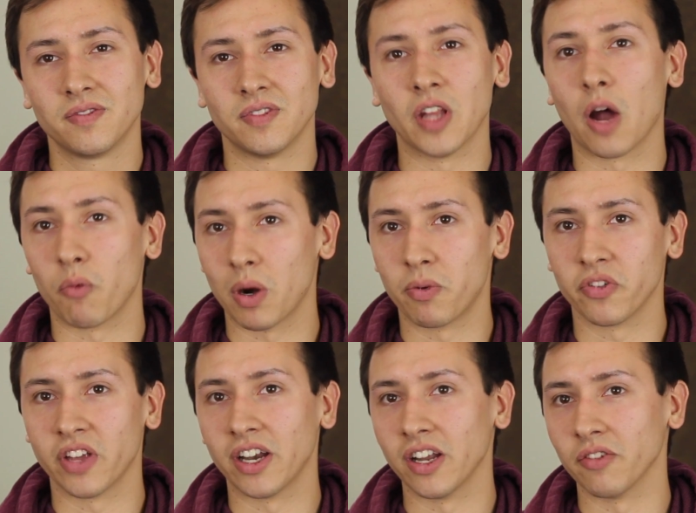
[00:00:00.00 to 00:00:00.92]
not
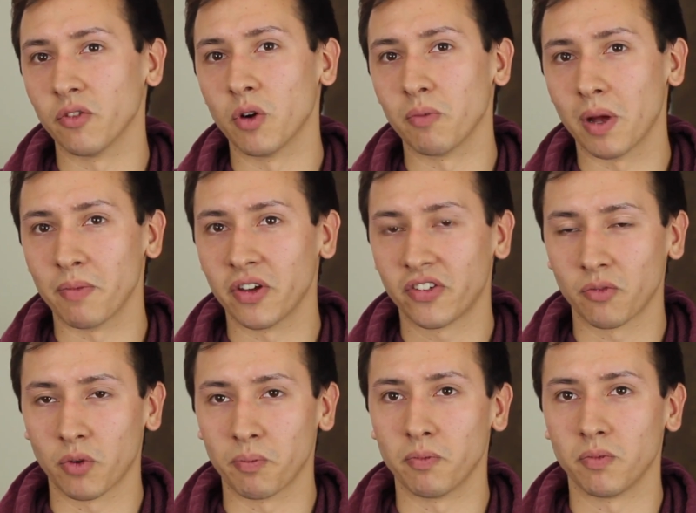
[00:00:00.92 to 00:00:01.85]
representative of what my
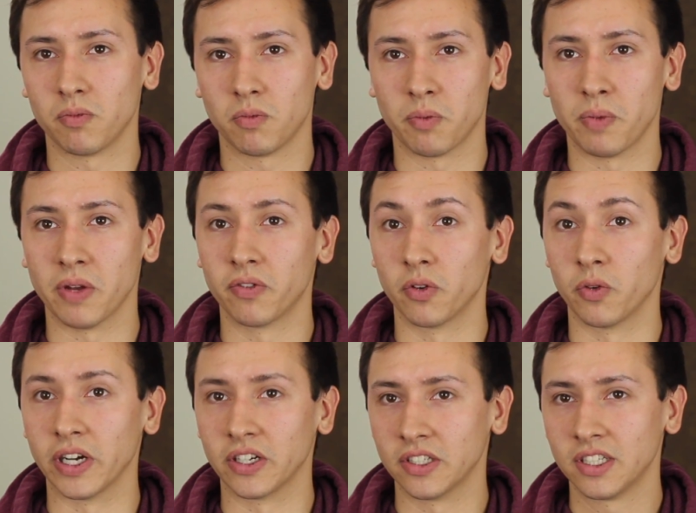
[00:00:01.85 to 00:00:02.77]
mission would be for
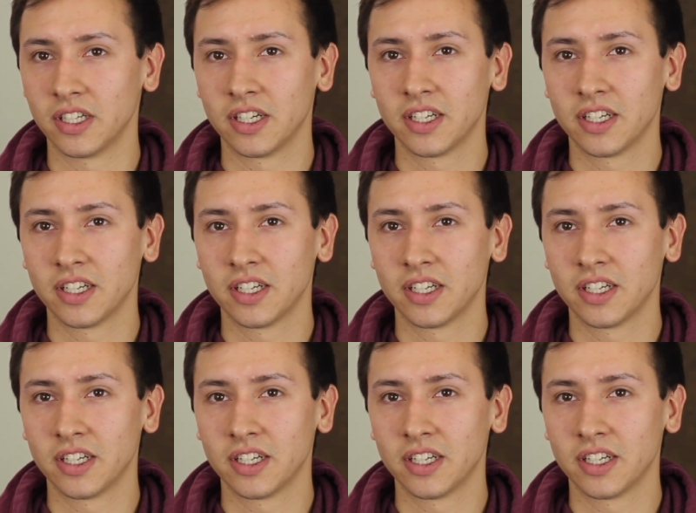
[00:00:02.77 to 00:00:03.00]
real.